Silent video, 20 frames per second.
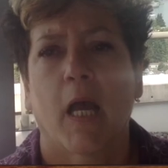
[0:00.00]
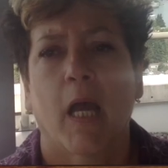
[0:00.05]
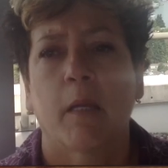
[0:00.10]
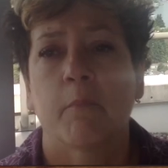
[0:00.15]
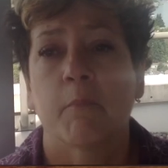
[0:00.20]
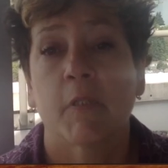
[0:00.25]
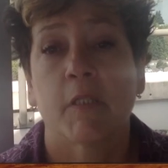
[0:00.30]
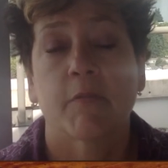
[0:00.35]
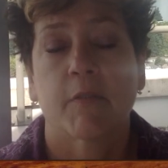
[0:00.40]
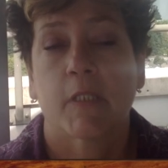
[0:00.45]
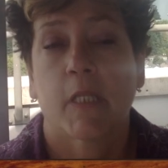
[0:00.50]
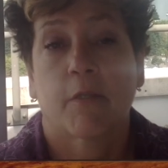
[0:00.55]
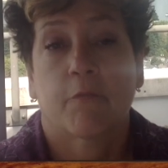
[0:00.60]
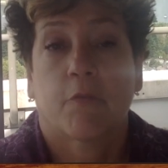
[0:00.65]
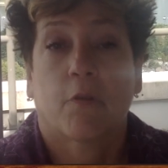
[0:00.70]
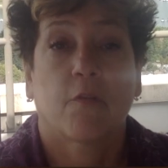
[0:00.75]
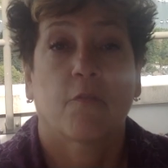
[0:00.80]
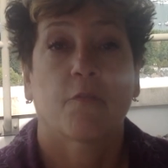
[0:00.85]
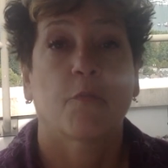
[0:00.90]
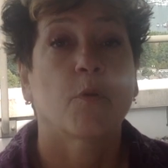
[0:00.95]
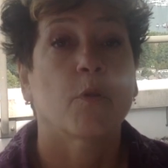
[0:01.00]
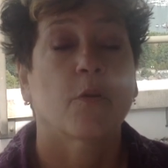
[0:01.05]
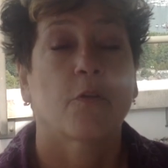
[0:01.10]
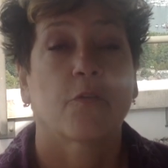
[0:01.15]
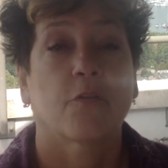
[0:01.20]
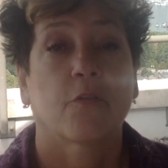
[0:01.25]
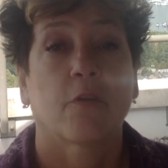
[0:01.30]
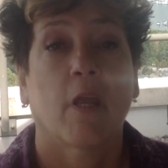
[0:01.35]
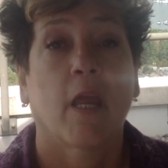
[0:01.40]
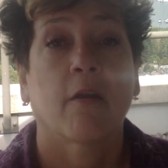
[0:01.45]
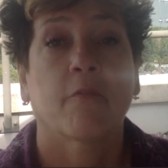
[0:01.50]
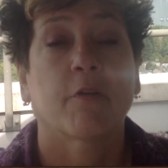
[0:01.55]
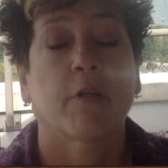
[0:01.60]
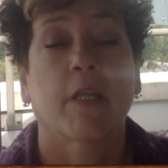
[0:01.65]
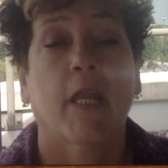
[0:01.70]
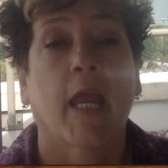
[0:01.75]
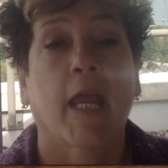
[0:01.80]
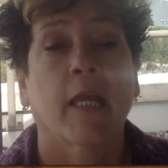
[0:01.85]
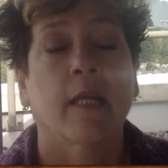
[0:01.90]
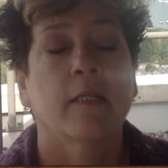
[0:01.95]
I'm living life to the fullest every
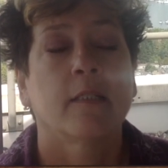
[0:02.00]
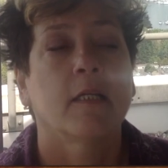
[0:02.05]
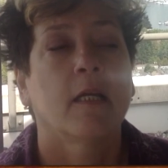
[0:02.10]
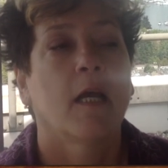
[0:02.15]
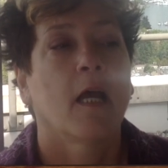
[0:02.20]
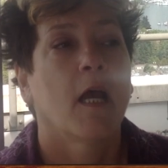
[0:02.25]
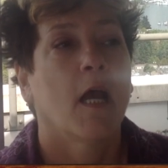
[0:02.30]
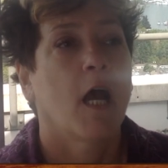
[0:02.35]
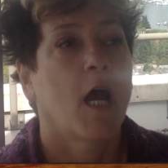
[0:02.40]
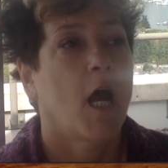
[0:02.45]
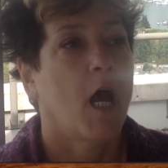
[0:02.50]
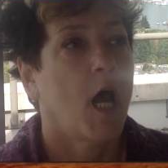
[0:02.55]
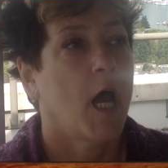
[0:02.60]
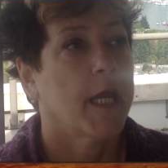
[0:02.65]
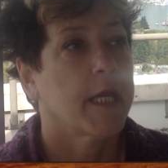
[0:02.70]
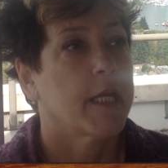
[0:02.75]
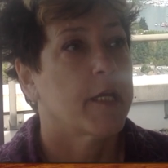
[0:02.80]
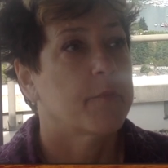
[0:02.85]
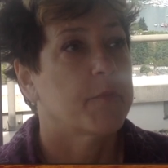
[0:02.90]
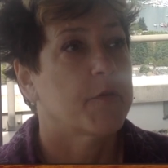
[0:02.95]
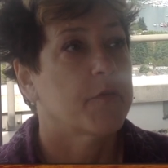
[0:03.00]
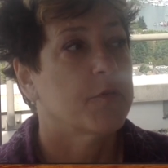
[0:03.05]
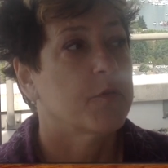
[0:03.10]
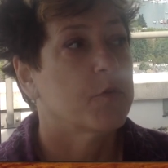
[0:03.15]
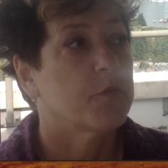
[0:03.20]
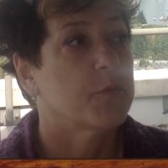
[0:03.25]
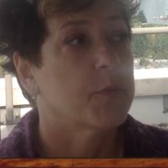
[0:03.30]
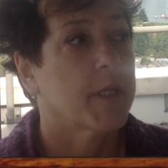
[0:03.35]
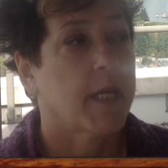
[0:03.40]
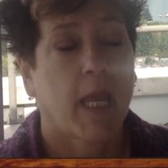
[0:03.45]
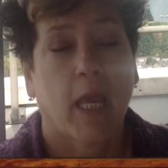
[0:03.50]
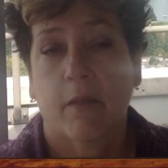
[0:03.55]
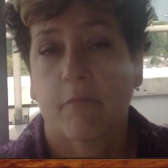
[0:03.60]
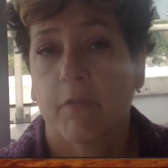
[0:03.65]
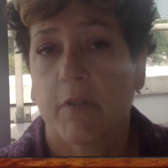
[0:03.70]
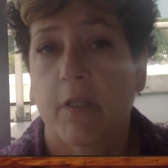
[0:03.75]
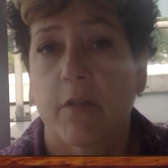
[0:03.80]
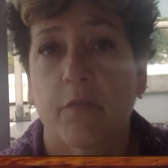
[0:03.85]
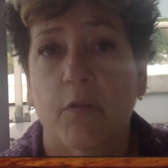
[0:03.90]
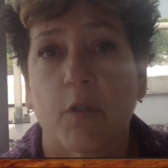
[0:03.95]
day. I am still doing
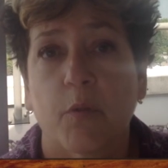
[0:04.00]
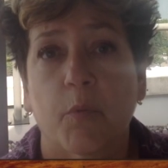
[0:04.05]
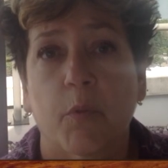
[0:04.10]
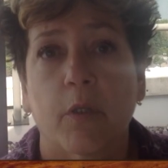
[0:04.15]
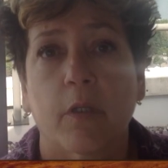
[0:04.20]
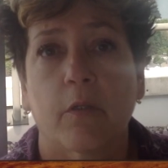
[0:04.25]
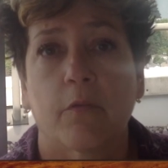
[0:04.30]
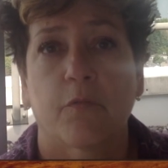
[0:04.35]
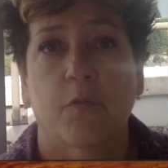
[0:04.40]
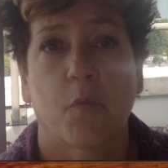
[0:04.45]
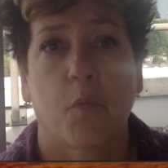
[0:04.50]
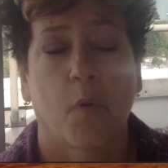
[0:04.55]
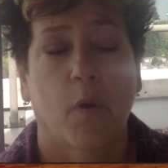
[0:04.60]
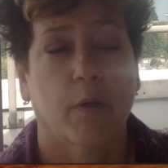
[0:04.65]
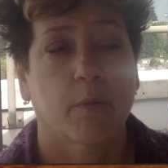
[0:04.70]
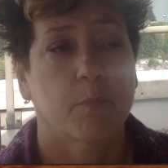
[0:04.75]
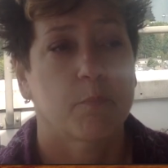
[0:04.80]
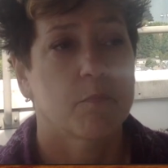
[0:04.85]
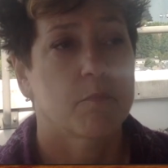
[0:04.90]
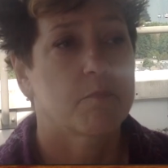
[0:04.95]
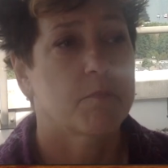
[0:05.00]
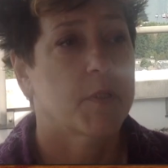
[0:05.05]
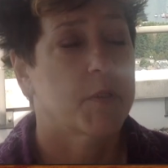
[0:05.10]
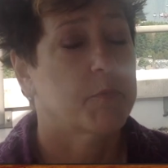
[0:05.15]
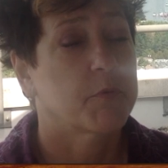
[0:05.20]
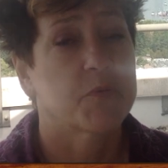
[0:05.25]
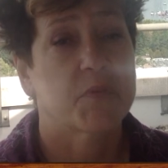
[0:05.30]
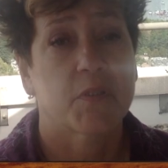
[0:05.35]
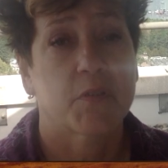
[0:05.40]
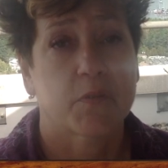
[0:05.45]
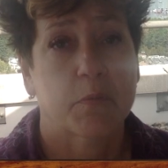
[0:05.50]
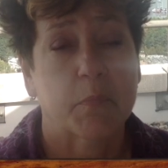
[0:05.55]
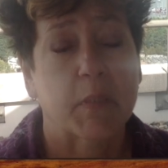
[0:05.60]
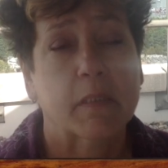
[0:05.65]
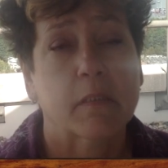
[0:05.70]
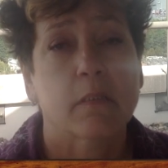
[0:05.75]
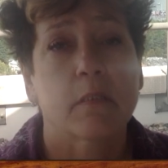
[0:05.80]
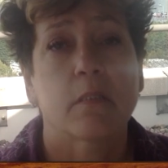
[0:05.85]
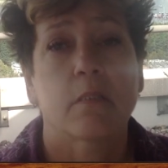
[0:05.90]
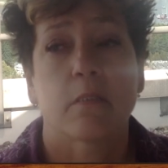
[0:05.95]
advocacy work for people with
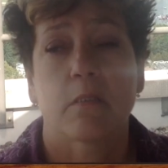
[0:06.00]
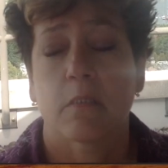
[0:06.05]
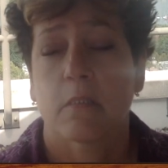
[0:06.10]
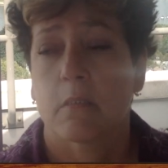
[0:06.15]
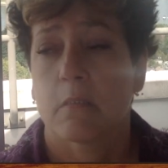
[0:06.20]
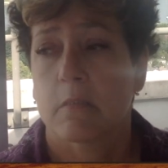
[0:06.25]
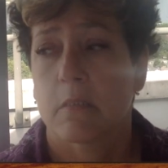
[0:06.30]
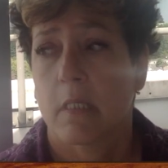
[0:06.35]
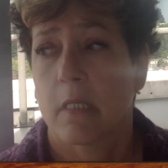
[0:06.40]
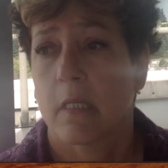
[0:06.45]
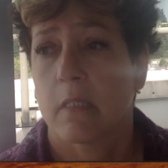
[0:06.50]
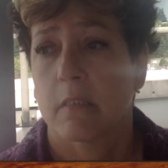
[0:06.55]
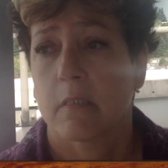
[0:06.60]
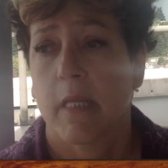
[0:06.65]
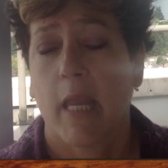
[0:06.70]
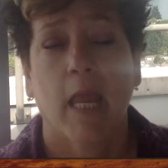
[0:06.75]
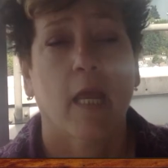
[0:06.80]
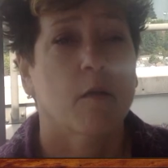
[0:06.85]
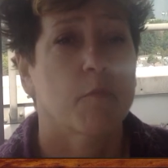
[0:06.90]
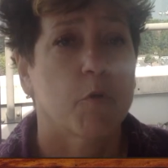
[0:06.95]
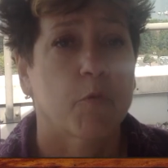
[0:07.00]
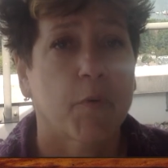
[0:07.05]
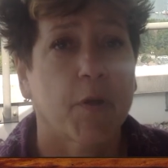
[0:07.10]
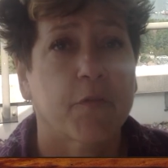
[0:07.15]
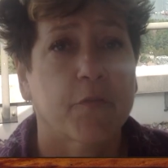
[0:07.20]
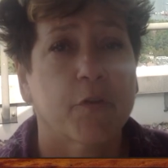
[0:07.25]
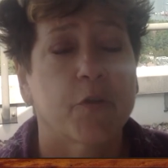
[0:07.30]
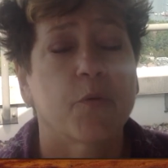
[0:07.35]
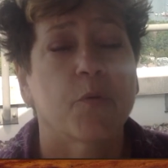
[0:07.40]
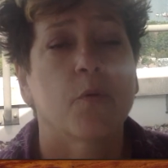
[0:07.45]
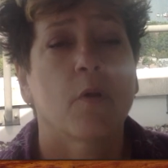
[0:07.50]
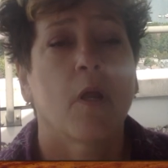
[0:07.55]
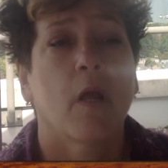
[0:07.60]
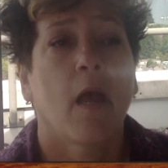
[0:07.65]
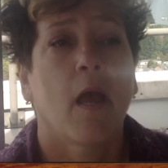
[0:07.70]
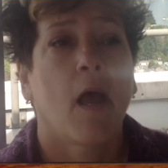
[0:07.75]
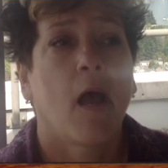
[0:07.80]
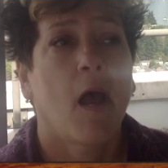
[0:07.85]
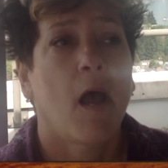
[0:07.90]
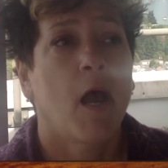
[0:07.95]
disabilities and animal rescue.
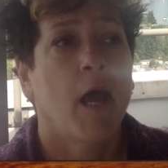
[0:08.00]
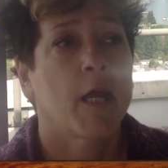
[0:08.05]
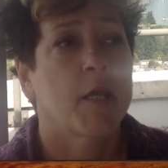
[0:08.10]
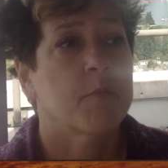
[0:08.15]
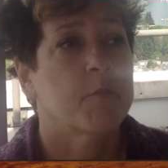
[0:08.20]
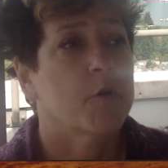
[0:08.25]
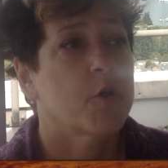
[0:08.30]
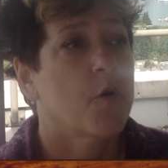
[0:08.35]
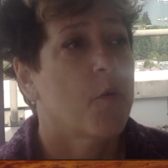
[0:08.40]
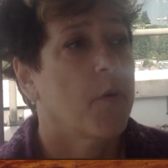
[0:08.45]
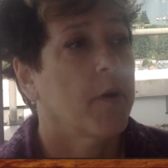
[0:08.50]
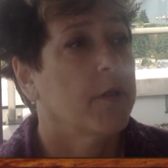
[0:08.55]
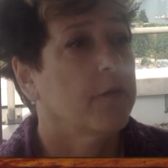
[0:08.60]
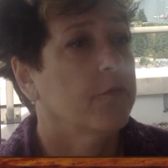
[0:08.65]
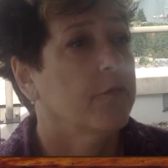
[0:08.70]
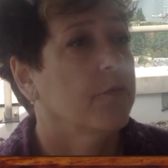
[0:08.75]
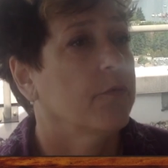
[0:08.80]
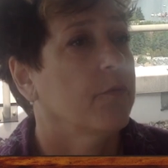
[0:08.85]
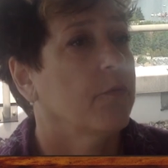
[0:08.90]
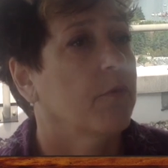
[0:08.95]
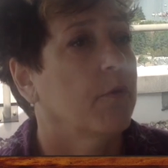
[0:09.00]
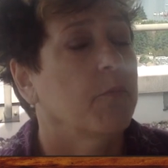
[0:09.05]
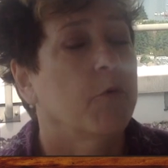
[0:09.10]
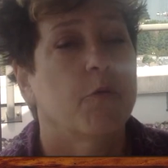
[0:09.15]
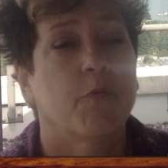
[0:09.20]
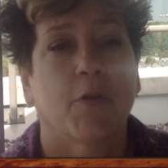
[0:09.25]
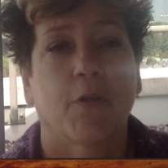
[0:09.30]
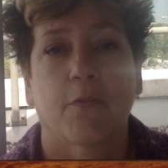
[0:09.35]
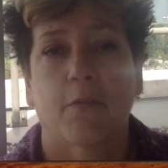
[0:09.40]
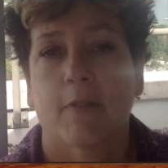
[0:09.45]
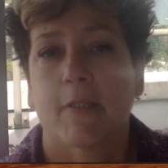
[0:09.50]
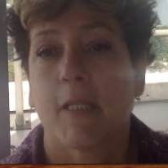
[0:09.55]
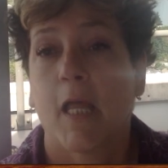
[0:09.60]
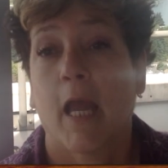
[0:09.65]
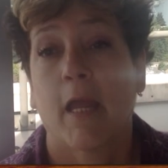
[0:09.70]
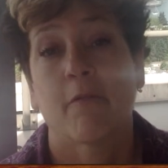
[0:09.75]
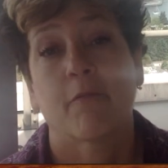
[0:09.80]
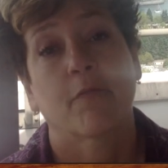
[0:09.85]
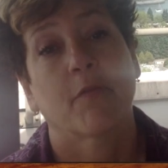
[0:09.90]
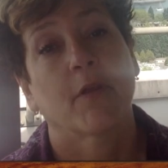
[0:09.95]
I'm going to the movies and
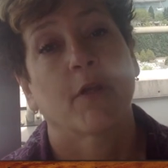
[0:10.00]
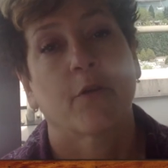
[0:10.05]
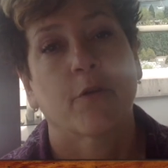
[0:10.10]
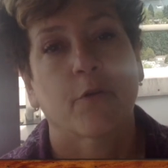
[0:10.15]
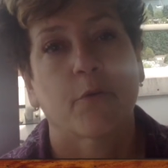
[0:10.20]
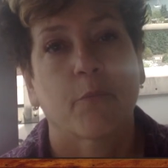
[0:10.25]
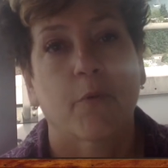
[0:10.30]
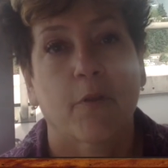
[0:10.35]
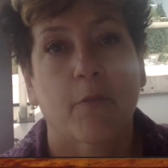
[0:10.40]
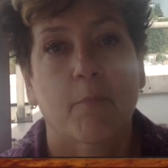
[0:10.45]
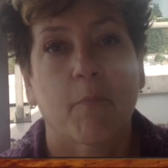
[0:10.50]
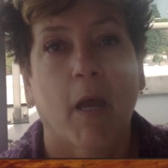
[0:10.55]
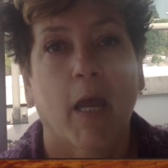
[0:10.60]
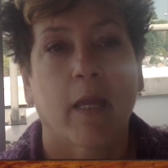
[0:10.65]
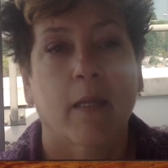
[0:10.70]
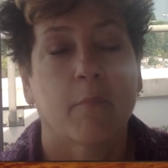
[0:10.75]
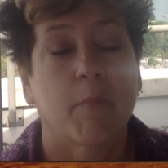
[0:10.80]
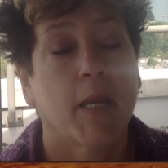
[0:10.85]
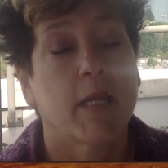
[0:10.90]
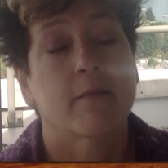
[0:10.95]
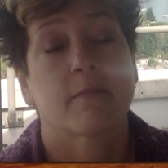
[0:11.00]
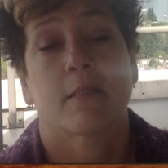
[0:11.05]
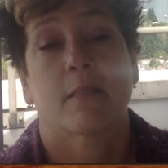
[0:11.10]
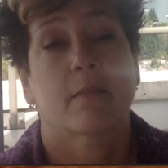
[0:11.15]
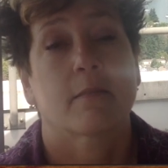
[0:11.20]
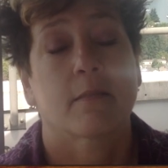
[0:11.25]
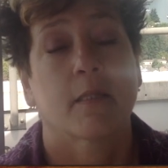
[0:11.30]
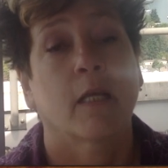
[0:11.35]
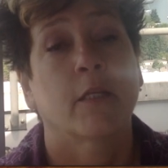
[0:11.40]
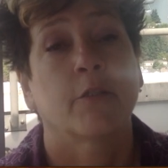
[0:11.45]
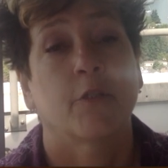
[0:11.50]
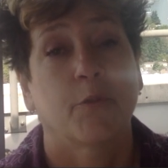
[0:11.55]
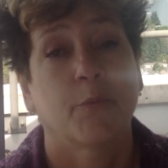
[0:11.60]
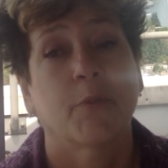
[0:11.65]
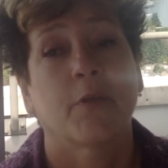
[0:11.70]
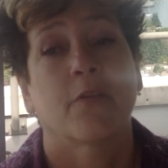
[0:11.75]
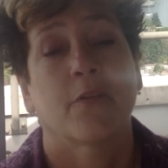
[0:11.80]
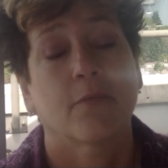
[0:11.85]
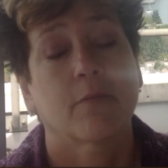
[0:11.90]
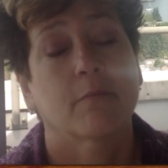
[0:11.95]
live theater with my amazing son, who
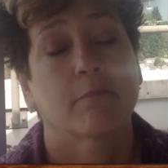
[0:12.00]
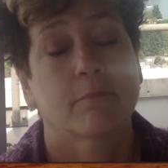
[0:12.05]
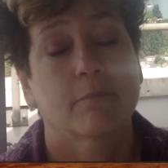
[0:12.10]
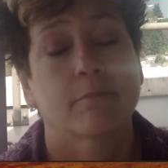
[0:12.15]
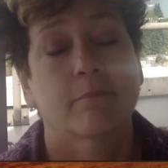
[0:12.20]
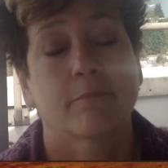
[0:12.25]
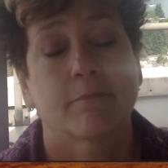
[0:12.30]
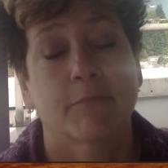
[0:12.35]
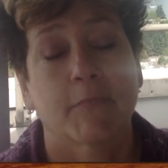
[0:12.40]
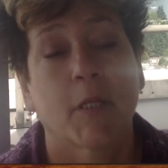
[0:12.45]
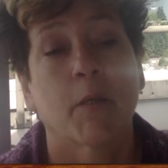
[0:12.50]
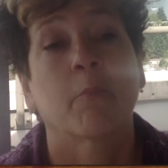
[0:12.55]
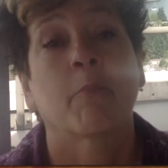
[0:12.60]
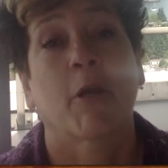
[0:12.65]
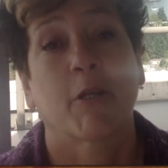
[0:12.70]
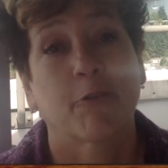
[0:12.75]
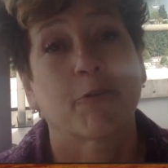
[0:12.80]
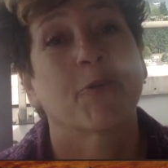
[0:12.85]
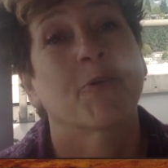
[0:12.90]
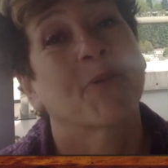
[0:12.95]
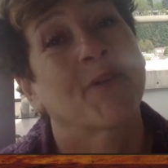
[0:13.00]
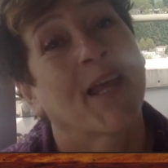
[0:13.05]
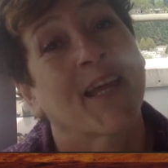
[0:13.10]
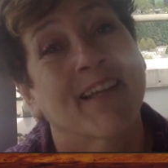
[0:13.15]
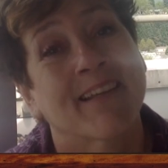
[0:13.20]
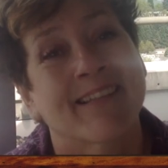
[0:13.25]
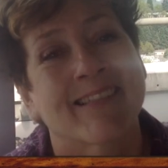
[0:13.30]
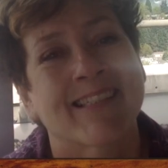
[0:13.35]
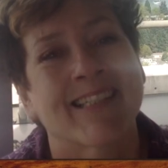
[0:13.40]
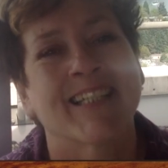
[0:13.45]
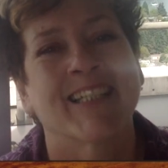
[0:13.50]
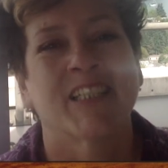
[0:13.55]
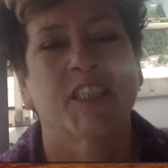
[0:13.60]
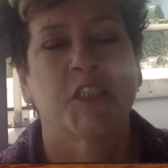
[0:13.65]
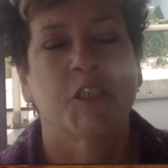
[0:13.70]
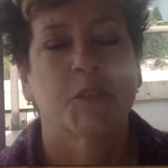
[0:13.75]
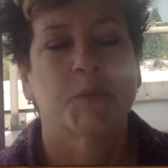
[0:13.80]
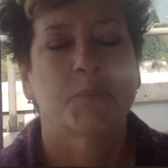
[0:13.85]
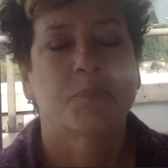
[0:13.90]
is my true legacy.